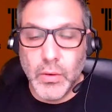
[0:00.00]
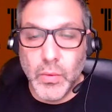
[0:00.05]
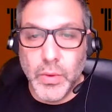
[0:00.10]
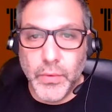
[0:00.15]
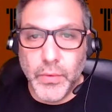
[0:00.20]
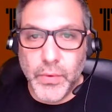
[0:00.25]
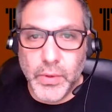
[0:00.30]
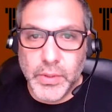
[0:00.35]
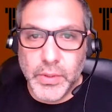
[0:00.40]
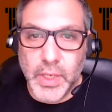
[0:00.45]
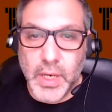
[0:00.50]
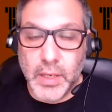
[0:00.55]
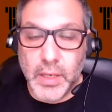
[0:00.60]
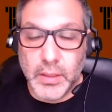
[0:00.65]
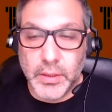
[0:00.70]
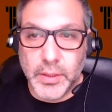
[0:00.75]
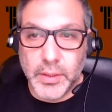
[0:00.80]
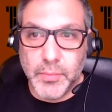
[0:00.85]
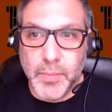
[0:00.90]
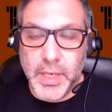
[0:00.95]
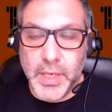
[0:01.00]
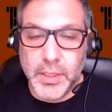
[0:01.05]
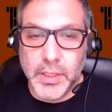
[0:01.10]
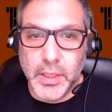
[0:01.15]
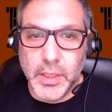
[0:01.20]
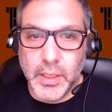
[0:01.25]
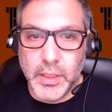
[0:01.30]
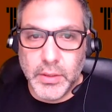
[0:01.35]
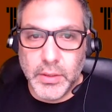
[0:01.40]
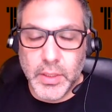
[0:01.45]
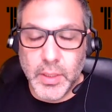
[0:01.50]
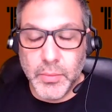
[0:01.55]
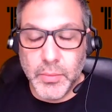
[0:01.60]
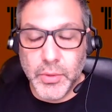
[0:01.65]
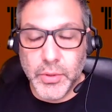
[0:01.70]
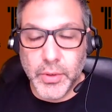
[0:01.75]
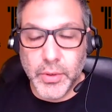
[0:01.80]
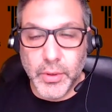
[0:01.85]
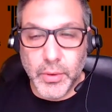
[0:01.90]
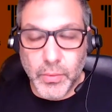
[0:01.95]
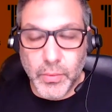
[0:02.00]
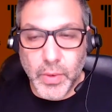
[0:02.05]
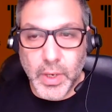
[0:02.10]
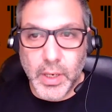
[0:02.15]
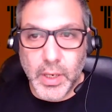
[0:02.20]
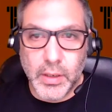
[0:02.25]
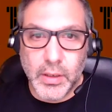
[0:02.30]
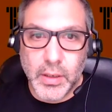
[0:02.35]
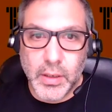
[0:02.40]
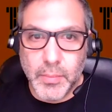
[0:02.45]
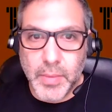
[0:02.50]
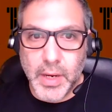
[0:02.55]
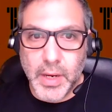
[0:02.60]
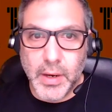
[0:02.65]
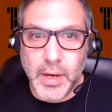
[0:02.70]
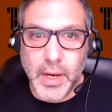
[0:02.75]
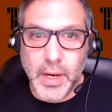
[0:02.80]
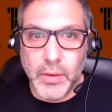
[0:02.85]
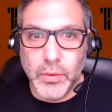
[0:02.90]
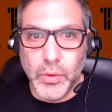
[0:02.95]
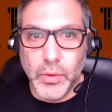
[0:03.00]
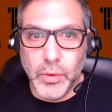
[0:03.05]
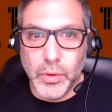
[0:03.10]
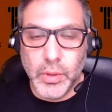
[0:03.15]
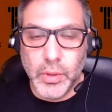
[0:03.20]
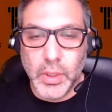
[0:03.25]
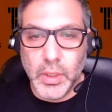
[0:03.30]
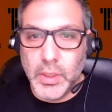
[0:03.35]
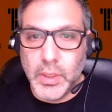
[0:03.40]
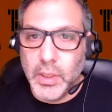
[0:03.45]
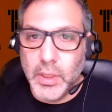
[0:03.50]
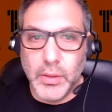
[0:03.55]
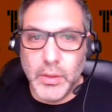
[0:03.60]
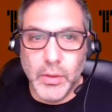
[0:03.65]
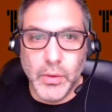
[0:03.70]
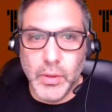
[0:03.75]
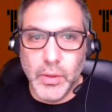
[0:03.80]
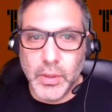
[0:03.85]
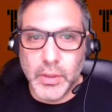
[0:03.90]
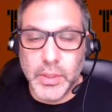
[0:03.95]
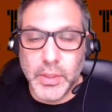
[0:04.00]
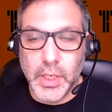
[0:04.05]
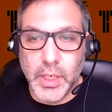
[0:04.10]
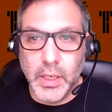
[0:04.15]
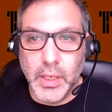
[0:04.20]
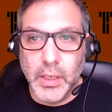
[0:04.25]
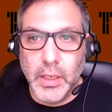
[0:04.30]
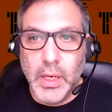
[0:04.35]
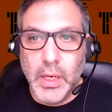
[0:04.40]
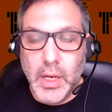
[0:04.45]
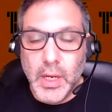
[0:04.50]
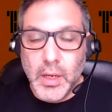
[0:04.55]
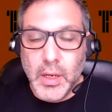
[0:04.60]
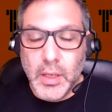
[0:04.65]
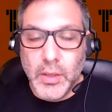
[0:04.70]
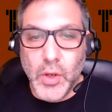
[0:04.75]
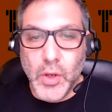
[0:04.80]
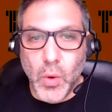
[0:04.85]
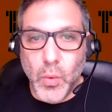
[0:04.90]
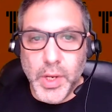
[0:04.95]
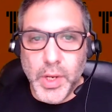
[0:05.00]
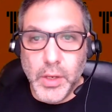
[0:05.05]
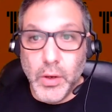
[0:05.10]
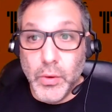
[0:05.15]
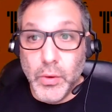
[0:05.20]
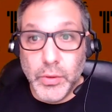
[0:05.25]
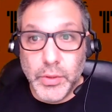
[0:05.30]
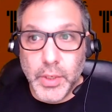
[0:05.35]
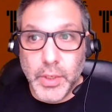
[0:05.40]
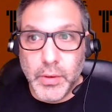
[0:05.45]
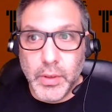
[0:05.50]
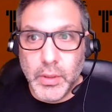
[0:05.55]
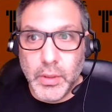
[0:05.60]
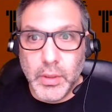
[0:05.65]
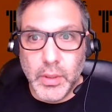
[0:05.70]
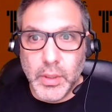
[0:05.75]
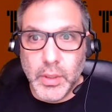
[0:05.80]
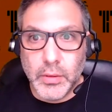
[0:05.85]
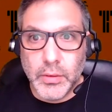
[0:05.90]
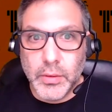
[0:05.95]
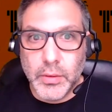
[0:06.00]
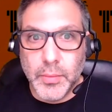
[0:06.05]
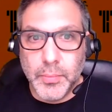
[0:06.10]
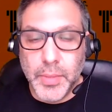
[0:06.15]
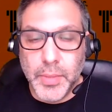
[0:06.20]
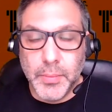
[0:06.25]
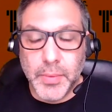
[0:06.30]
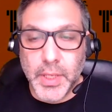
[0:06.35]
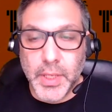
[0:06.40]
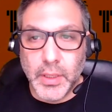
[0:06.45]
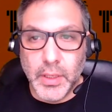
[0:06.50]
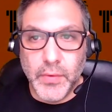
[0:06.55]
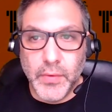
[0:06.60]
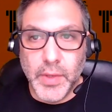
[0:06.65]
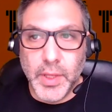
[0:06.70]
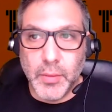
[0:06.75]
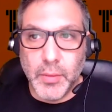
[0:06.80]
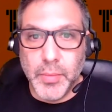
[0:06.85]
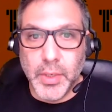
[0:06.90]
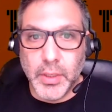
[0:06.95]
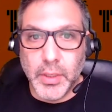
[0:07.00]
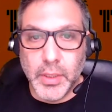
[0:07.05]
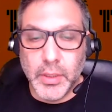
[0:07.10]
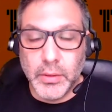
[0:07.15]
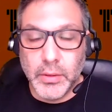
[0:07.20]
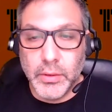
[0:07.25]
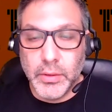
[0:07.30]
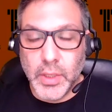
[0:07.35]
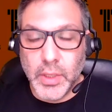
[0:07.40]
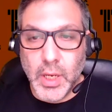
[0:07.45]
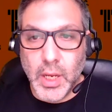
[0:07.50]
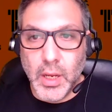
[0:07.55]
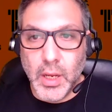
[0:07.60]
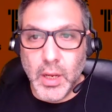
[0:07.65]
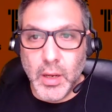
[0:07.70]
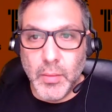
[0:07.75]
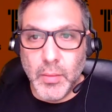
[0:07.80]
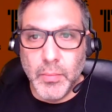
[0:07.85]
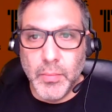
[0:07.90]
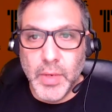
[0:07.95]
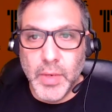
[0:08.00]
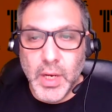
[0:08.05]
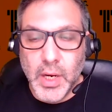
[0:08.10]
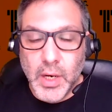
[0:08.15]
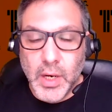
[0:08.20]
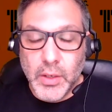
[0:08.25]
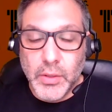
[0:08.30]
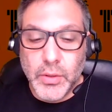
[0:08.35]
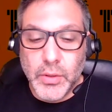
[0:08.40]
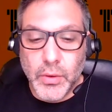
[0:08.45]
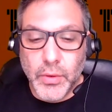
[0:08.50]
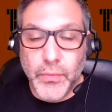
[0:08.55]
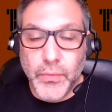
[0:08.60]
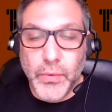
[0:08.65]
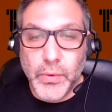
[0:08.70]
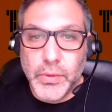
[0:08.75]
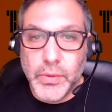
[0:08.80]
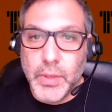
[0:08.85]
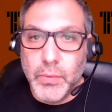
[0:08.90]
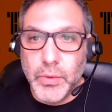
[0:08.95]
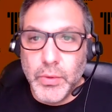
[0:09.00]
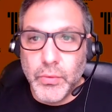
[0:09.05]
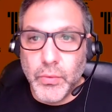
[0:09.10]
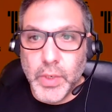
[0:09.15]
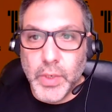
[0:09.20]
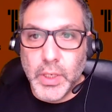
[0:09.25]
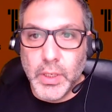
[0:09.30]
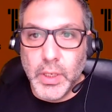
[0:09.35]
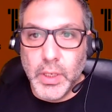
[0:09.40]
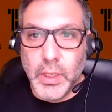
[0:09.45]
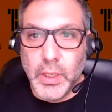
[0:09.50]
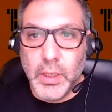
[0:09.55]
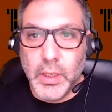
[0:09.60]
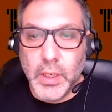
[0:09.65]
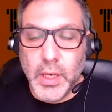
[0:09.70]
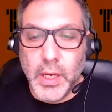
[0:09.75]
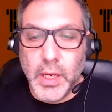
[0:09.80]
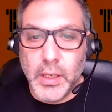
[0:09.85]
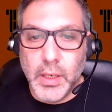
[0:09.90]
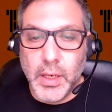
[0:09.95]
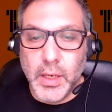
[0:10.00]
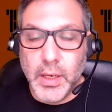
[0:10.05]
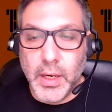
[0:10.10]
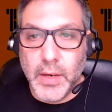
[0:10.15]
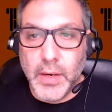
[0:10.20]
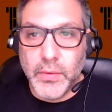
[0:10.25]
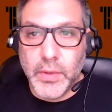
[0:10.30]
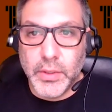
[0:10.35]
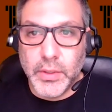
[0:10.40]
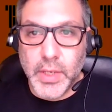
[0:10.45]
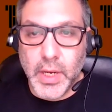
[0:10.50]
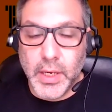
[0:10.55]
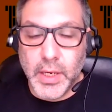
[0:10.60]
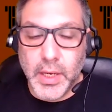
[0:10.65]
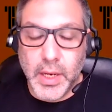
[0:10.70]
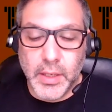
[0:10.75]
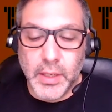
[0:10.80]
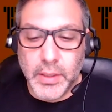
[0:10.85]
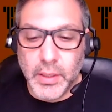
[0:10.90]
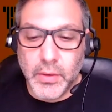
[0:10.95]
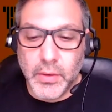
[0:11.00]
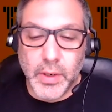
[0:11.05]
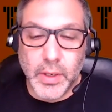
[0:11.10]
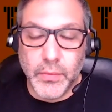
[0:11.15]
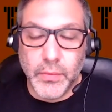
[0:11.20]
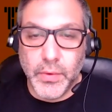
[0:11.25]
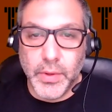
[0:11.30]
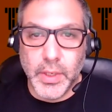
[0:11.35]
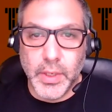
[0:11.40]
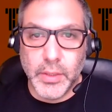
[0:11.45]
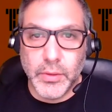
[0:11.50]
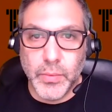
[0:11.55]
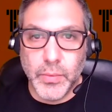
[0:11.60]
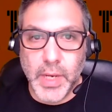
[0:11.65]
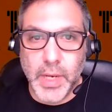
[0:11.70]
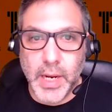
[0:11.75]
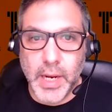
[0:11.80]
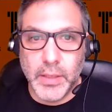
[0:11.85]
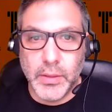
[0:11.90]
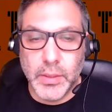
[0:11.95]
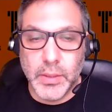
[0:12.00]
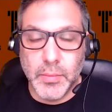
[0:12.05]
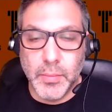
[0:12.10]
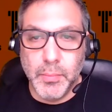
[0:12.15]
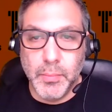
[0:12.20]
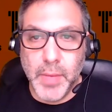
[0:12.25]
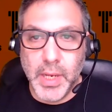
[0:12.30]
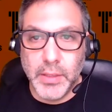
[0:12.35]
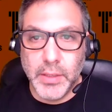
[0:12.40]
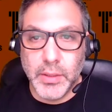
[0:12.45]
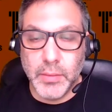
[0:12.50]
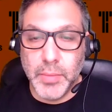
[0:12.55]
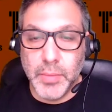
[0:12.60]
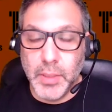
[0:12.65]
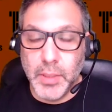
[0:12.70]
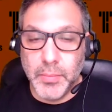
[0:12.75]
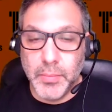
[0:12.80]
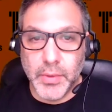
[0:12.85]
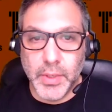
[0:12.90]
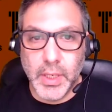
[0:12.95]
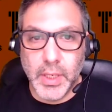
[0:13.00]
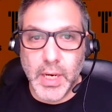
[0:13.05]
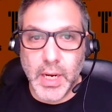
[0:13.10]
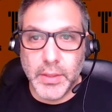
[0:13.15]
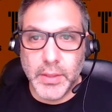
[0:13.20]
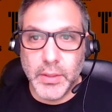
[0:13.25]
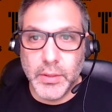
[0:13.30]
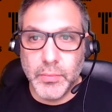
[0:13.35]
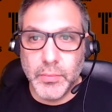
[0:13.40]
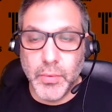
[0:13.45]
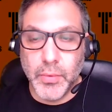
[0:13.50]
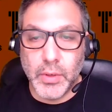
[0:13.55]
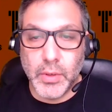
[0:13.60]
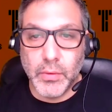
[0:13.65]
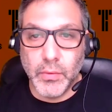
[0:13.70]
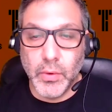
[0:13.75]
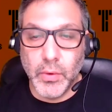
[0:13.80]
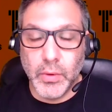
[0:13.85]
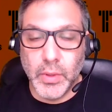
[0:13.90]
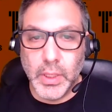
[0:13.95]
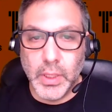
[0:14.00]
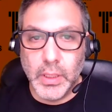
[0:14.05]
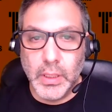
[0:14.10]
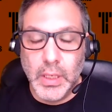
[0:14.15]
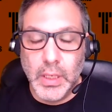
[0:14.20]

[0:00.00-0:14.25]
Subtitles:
the first thing I'll just mention is, and I'm sure you're aware about how in New York City, no one knows the people that live in their buildings. So the first thing was really, and I have to say, I can't take credit for this. We had some amazing people that got this ball rolling,